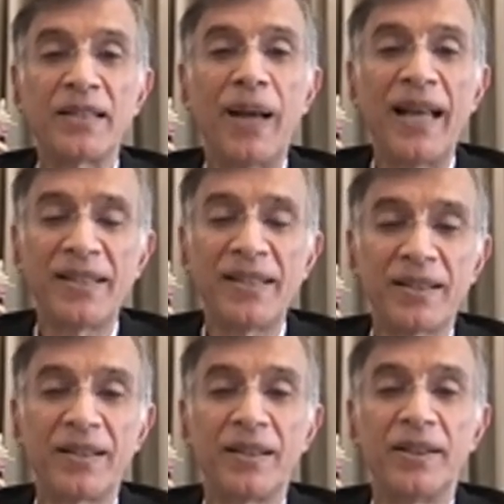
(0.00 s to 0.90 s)

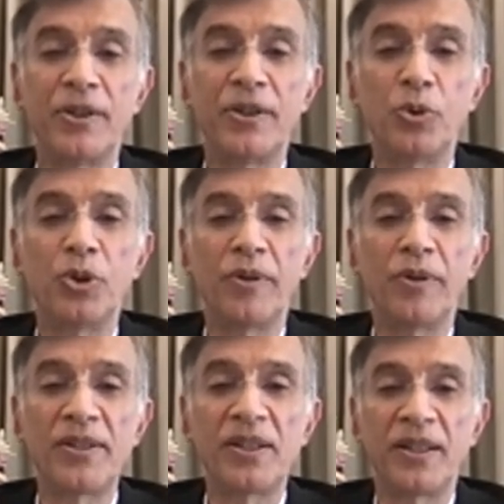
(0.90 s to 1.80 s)
blessed the new
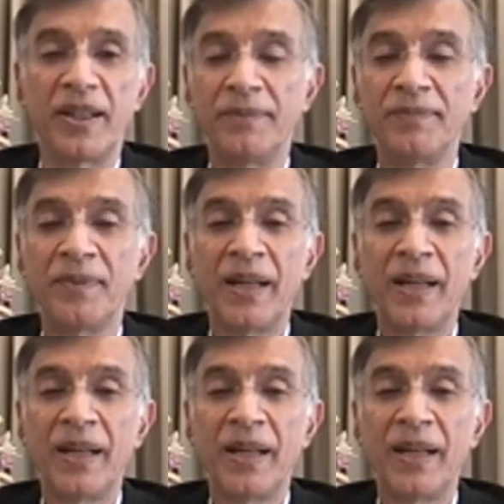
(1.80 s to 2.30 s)
university,